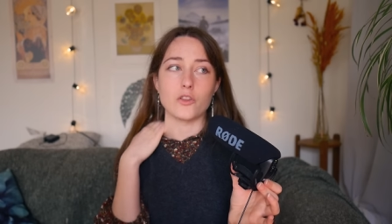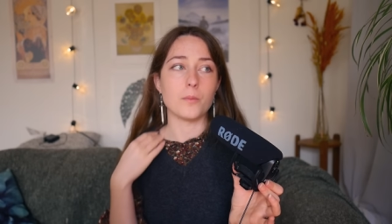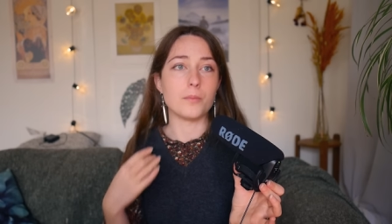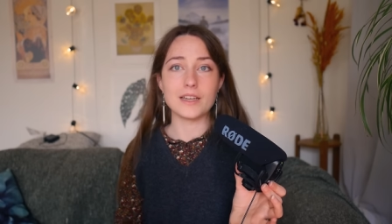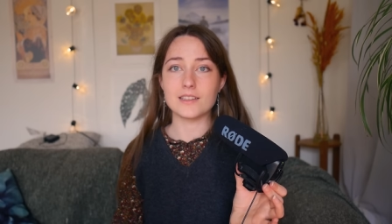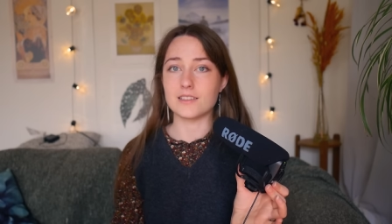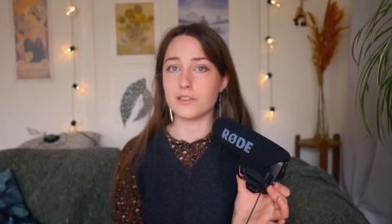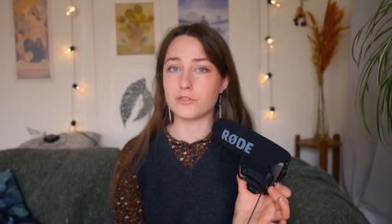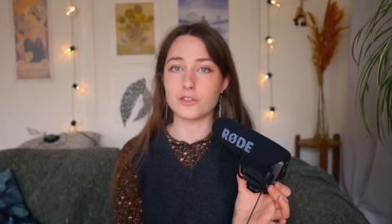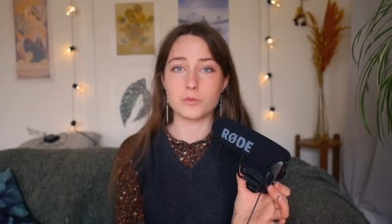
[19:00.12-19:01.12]
the biggest
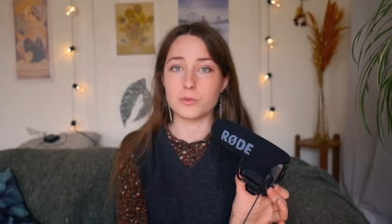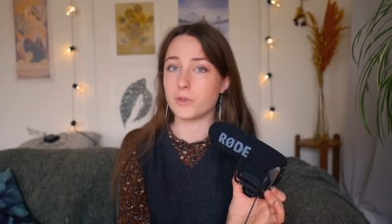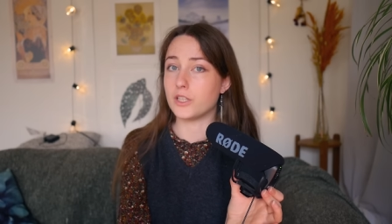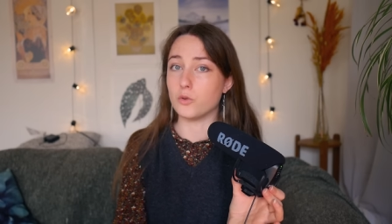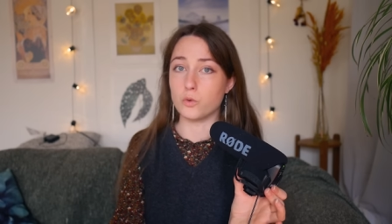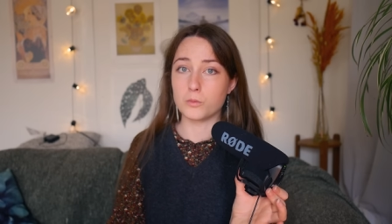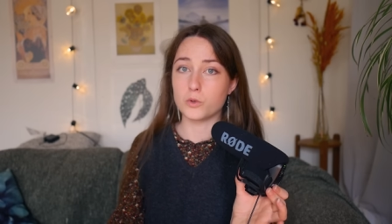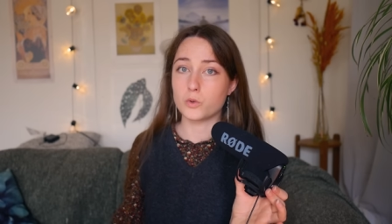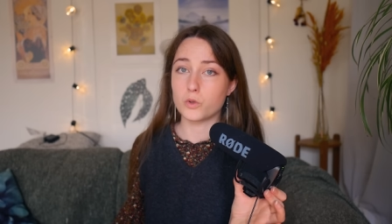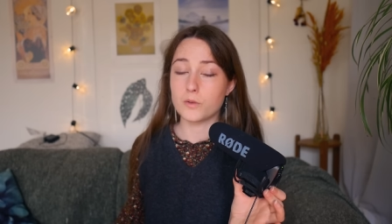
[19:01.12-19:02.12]
difference between a normal
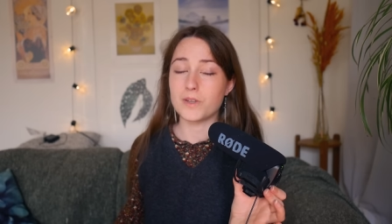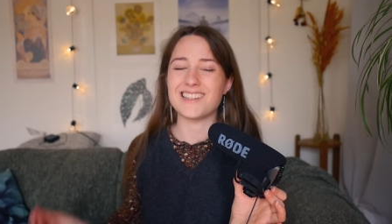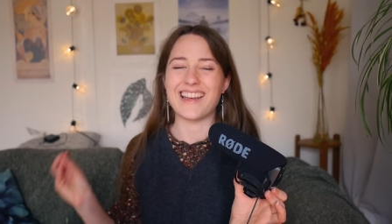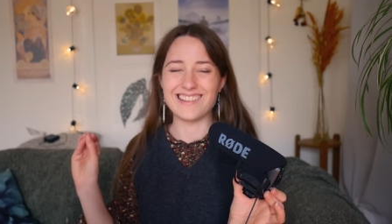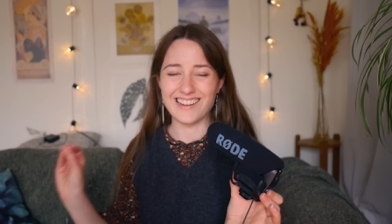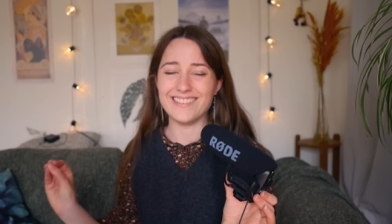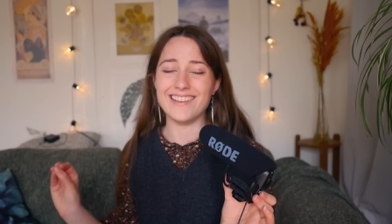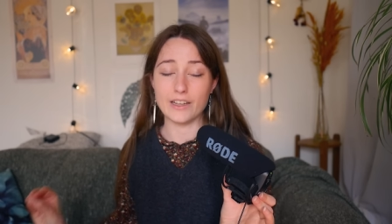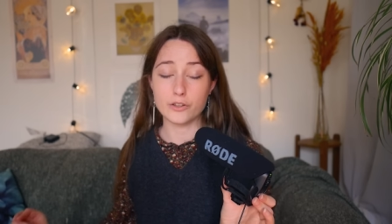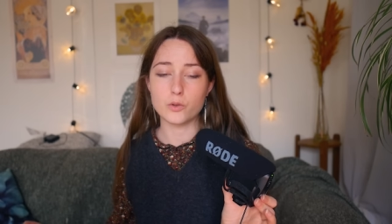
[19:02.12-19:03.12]
tournament and the
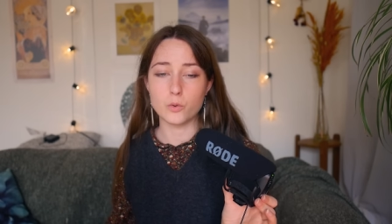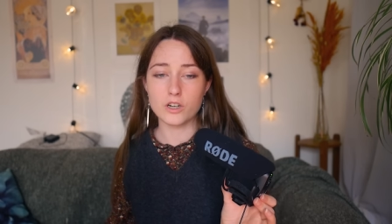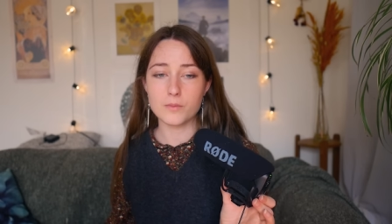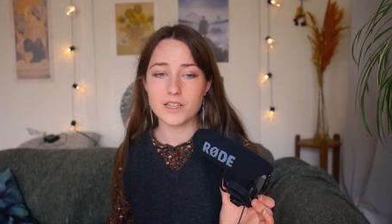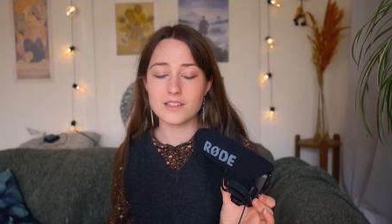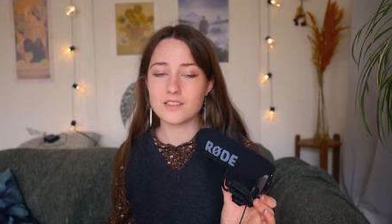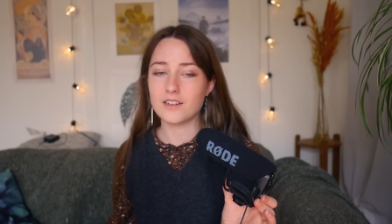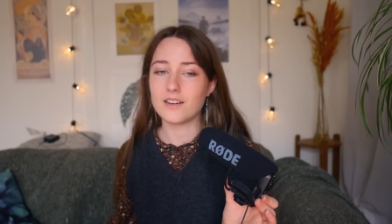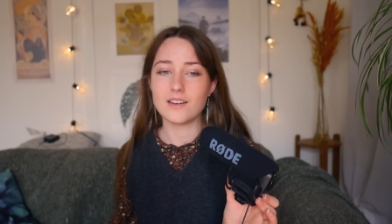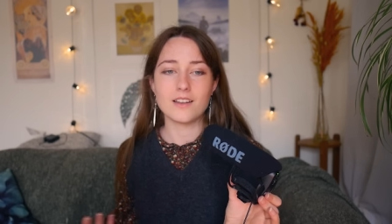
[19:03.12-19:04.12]
death tournament,
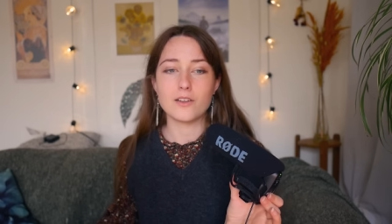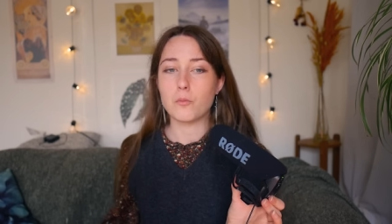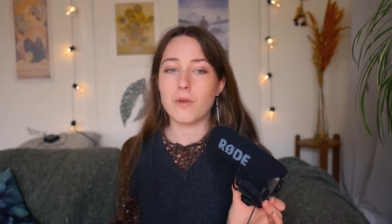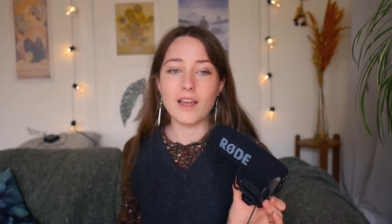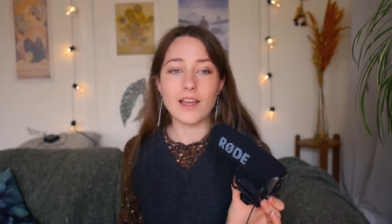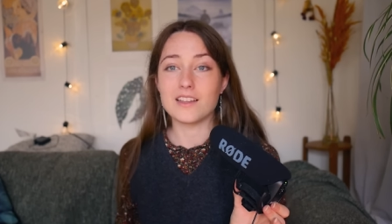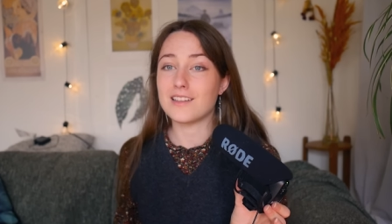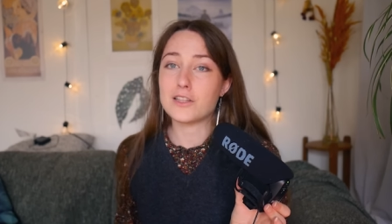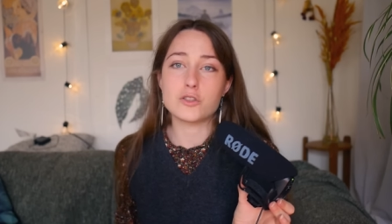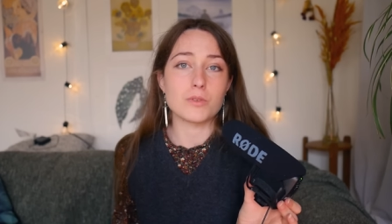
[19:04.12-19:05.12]
it, it's